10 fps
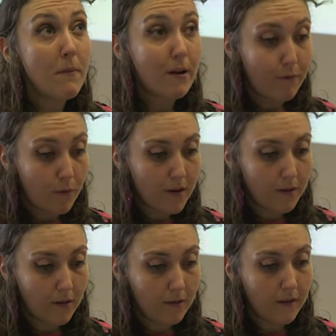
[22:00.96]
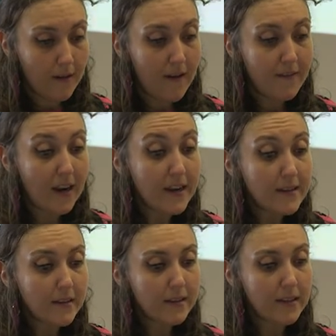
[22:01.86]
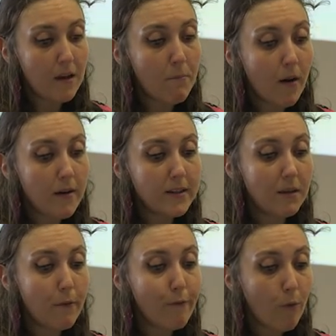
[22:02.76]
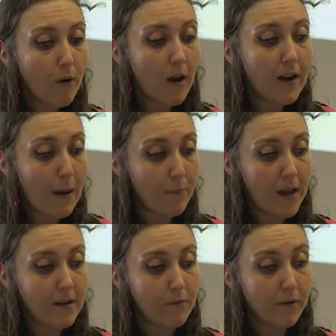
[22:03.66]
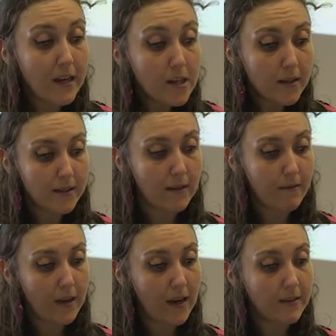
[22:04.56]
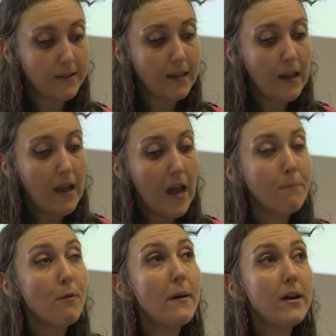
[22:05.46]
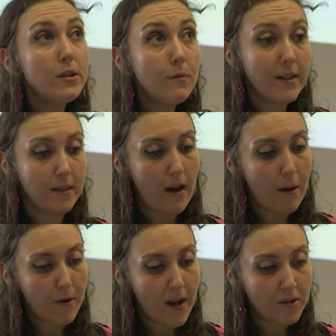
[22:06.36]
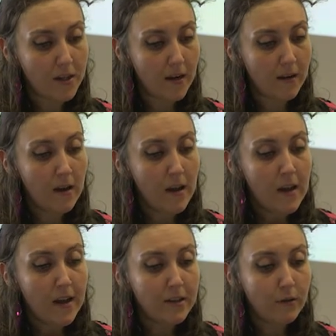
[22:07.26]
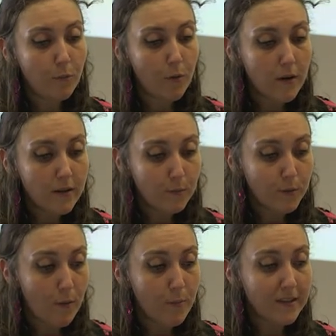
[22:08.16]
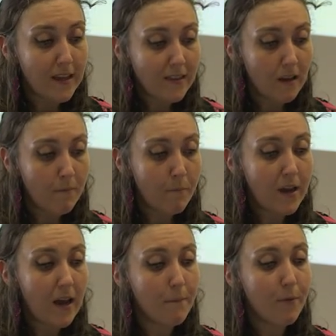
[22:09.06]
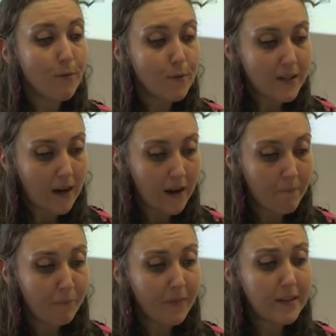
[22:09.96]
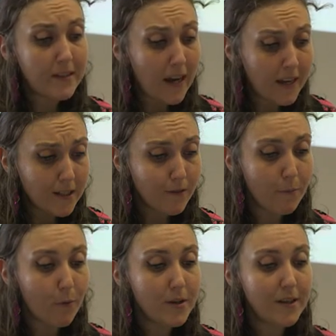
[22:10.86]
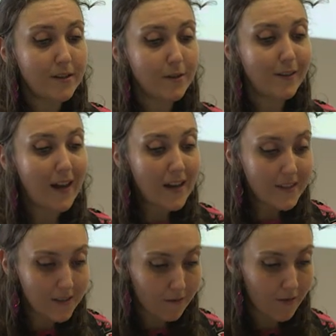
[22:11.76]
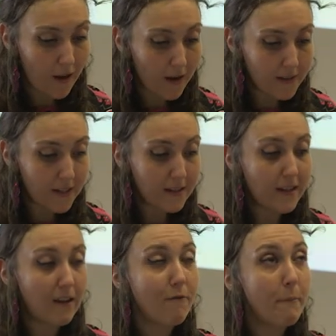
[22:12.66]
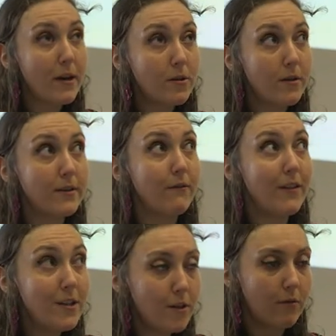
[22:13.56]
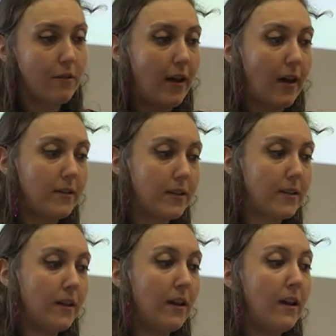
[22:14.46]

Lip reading: metaphorical. That is, it marks the before unapprehended relations of things and perpetuates their apprehension until the words which represent them become through time signs for portions or classes of thoughts instead of pictures of integral thoughts.